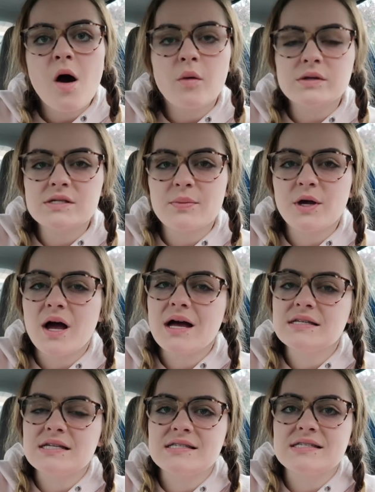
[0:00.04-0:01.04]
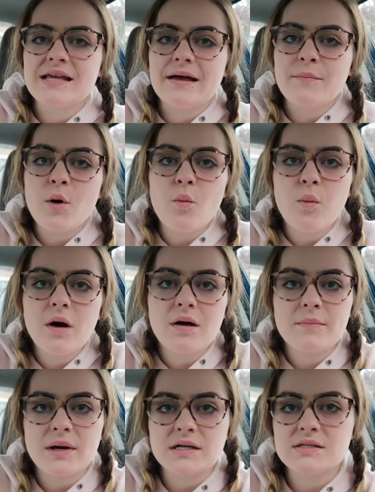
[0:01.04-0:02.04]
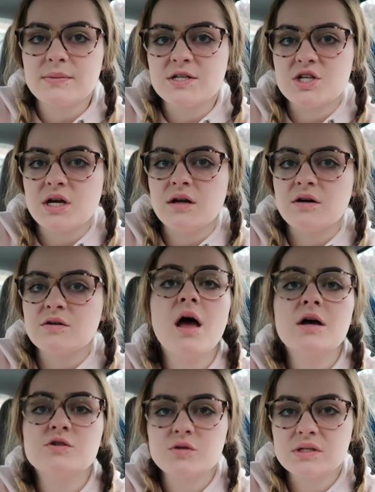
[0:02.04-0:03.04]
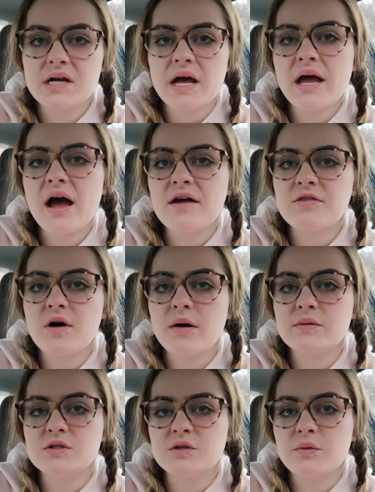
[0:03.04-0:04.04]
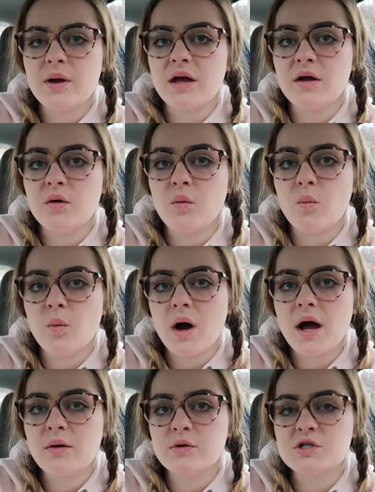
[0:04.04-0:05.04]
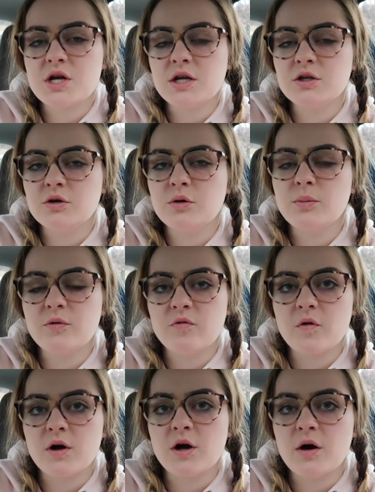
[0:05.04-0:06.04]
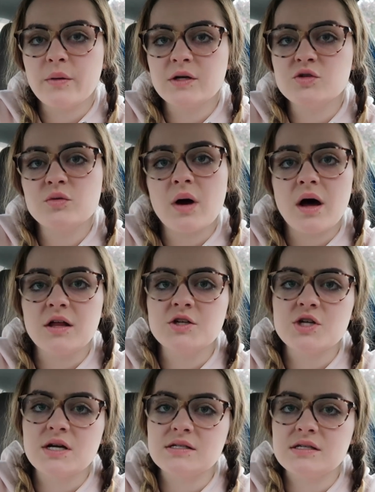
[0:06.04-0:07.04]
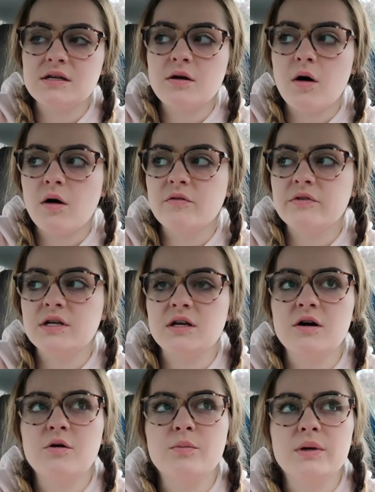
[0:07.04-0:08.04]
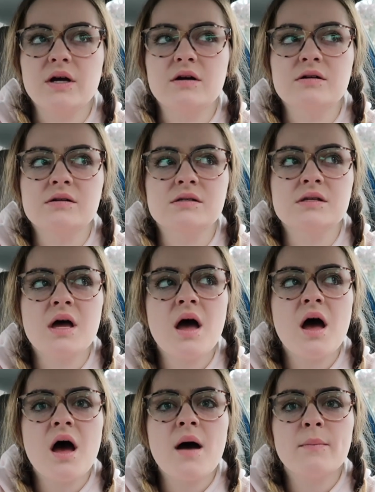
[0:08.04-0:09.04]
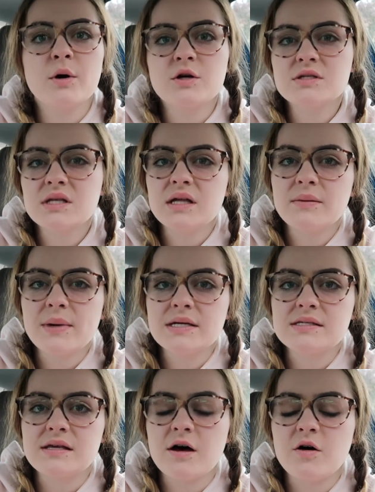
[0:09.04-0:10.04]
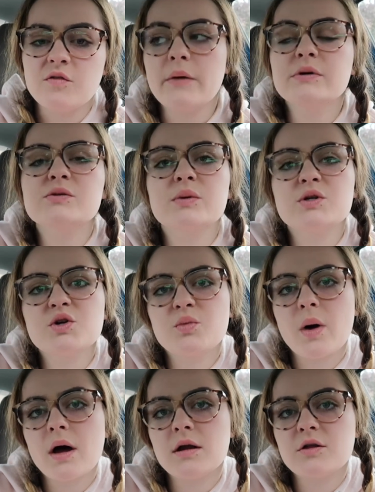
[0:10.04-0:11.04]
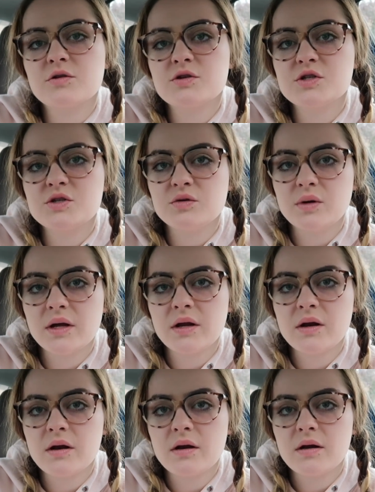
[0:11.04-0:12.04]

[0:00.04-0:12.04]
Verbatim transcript: What's up you guys, it's Sam. Welcome back to my channel. So today I thought I would do a what I wish I knew before going to college at Seton Hall video, because personally myself, I always wondered what another student